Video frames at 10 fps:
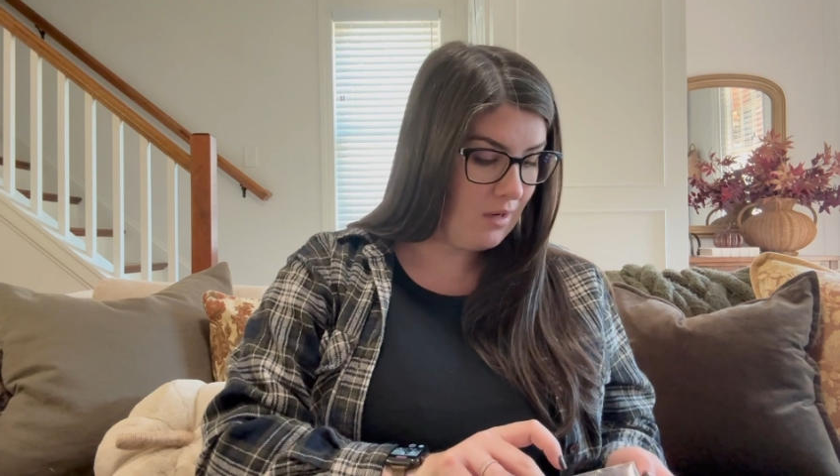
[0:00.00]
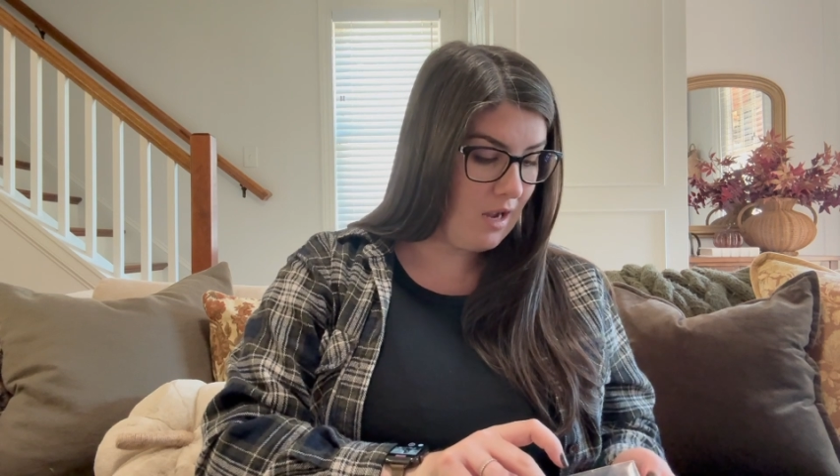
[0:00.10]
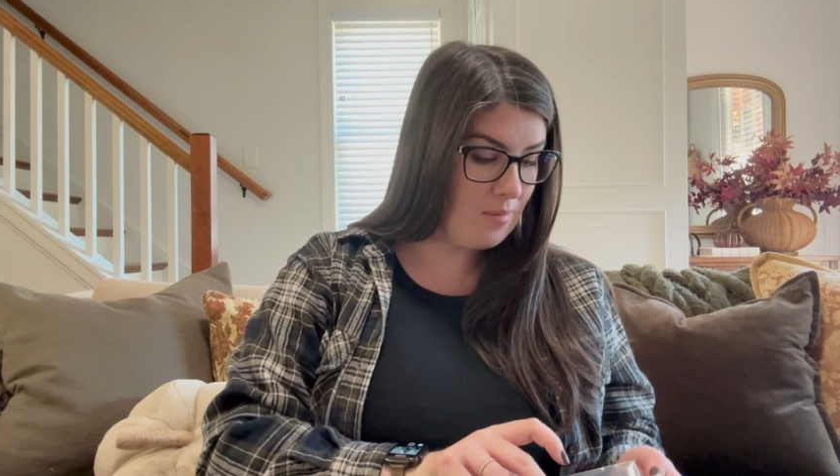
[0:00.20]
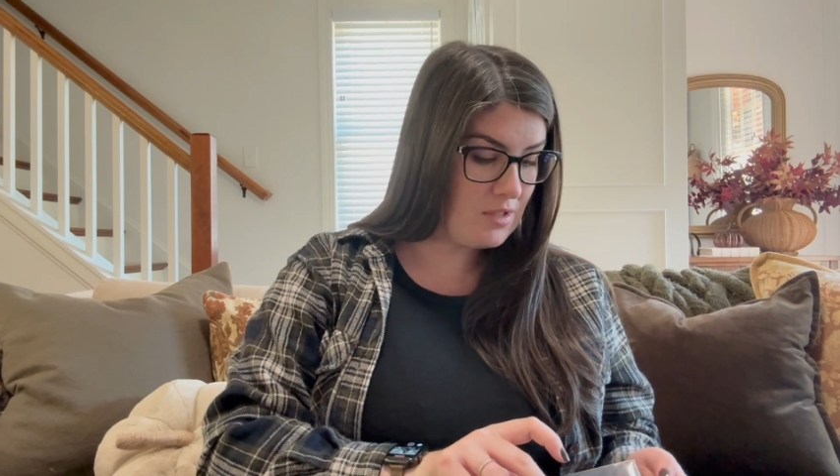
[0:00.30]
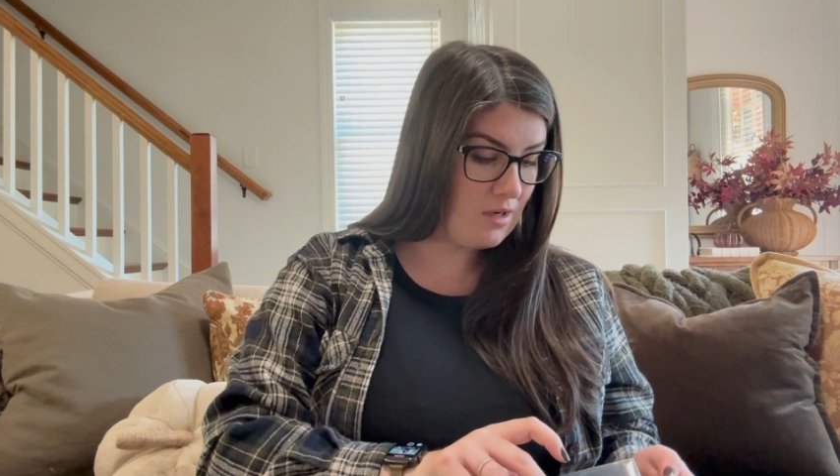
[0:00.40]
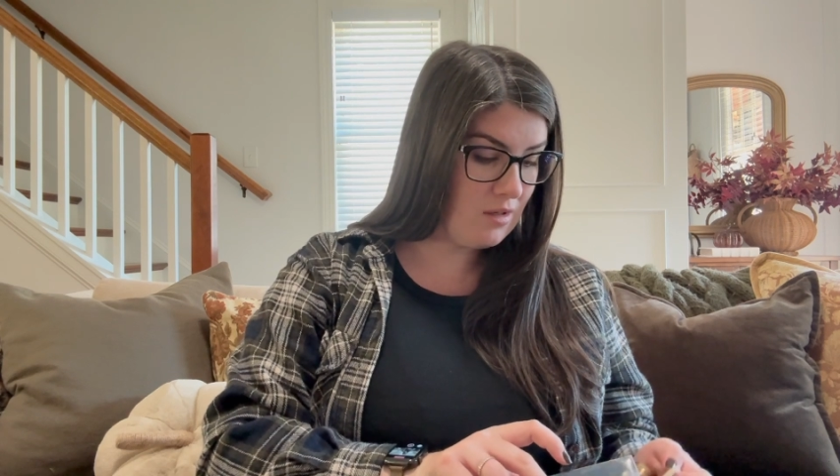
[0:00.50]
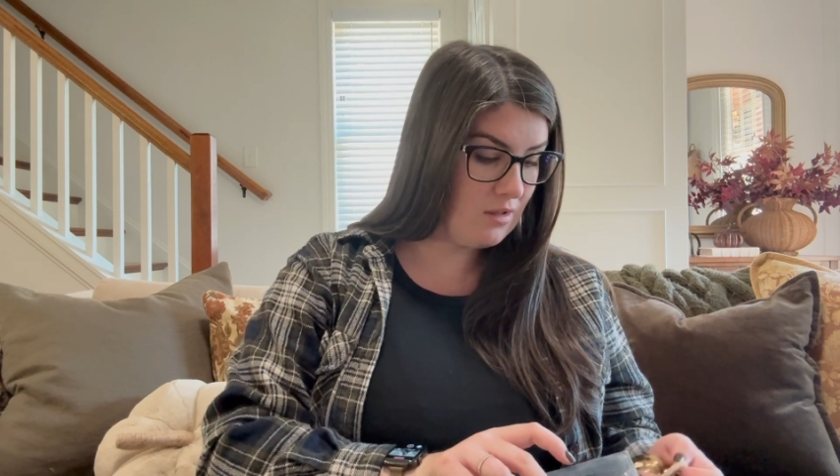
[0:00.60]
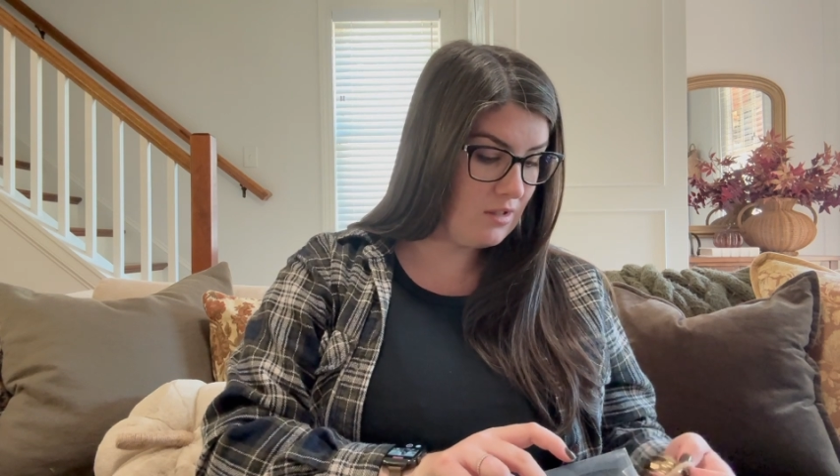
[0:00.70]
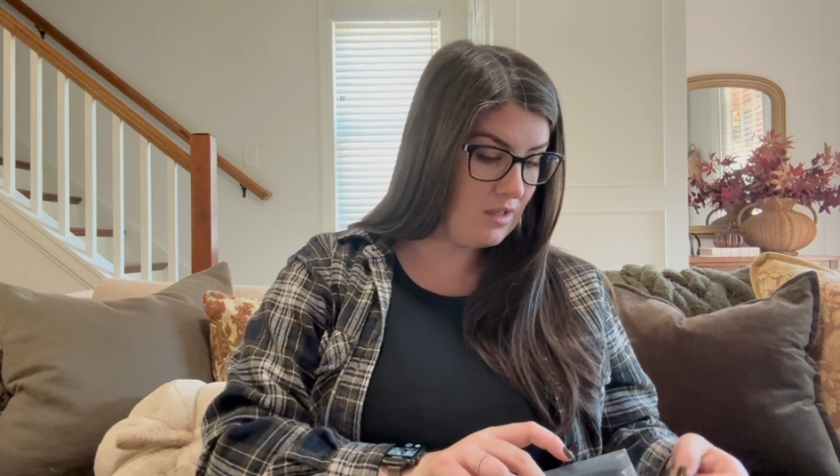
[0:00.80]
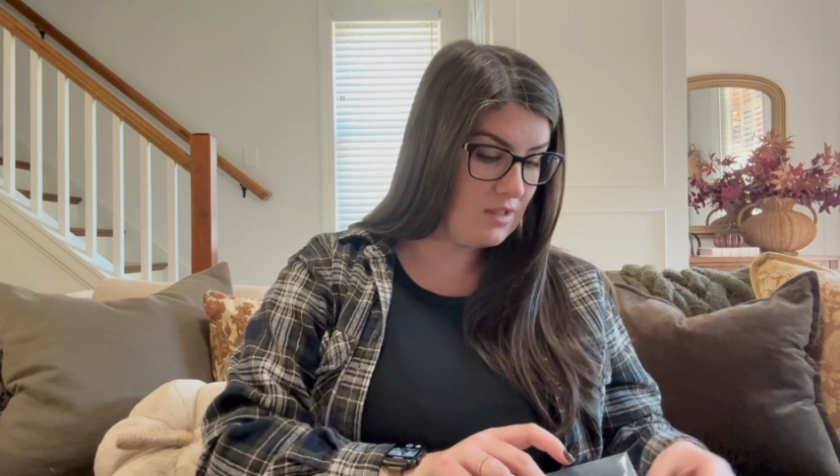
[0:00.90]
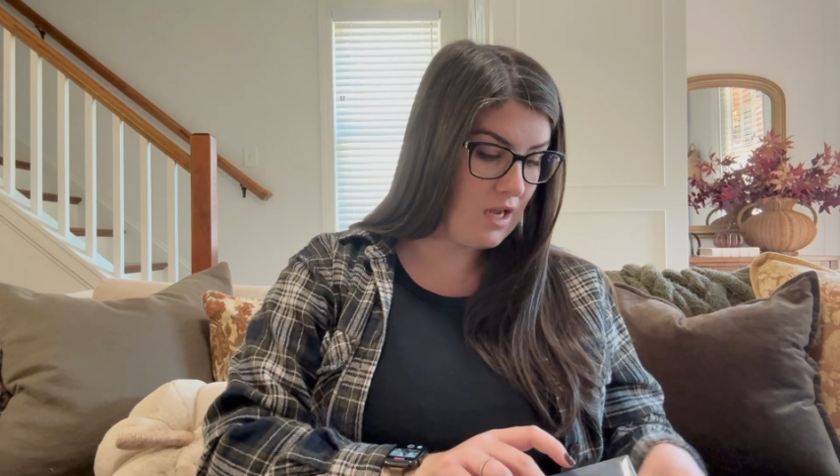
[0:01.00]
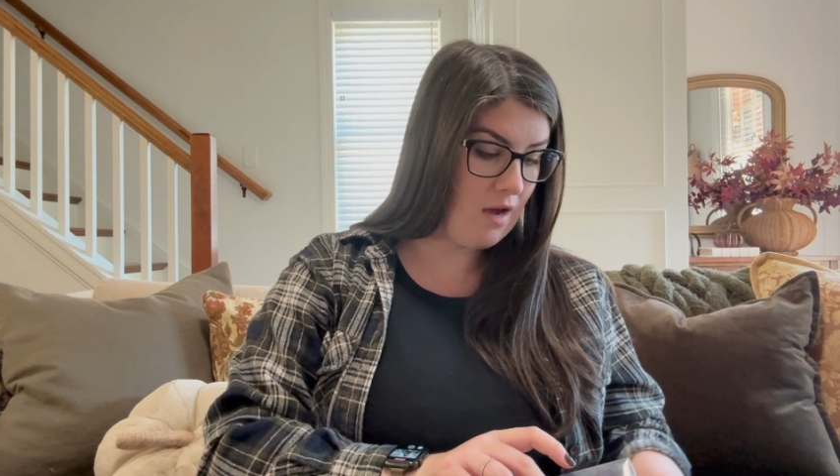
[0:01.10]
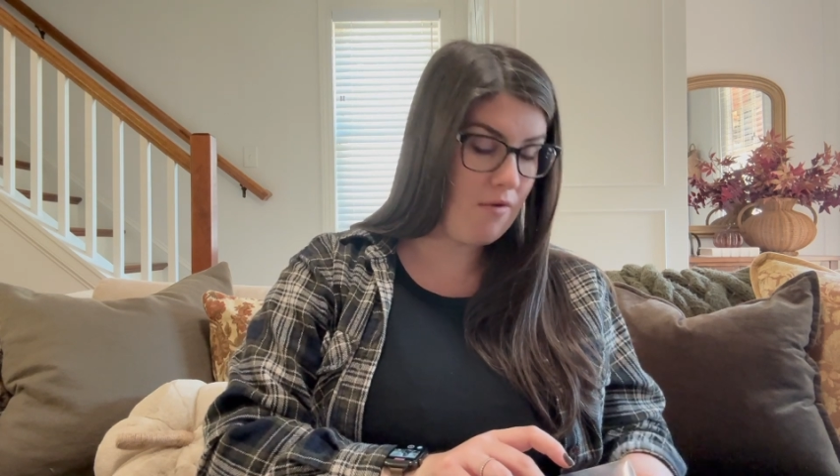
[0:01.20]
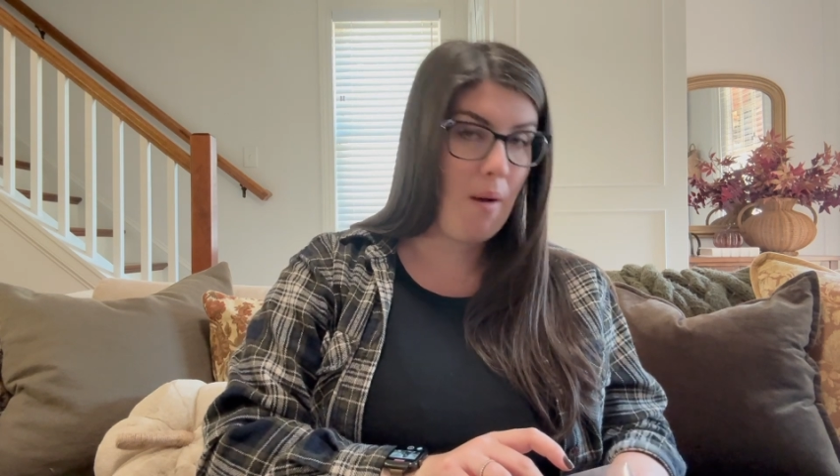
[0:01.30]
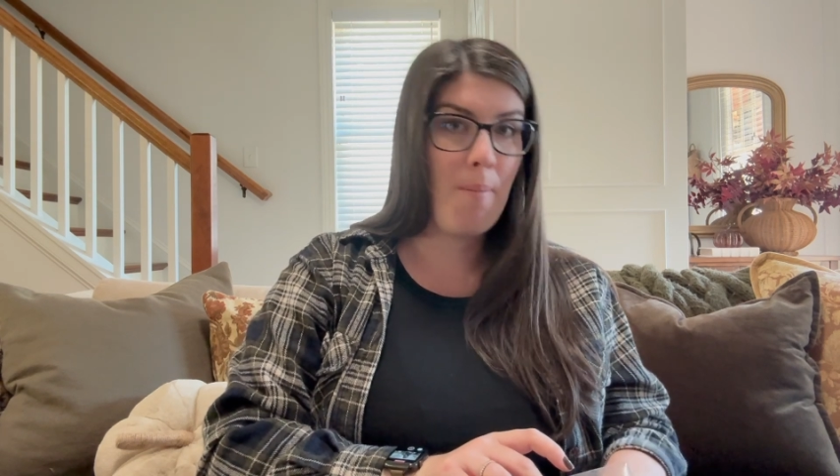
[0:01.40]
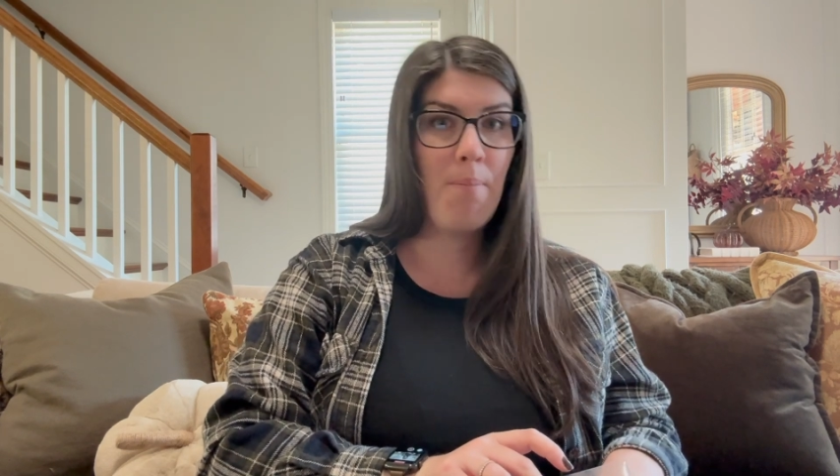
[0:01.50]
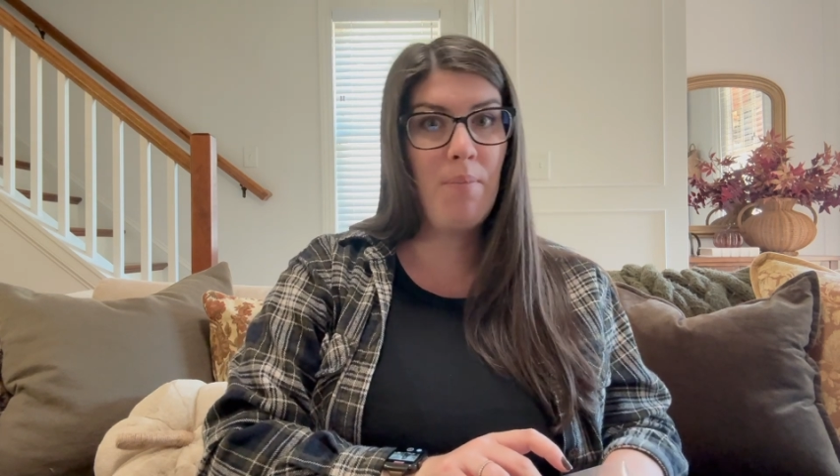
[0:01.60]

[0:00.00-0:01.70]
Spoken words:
Amazon does have a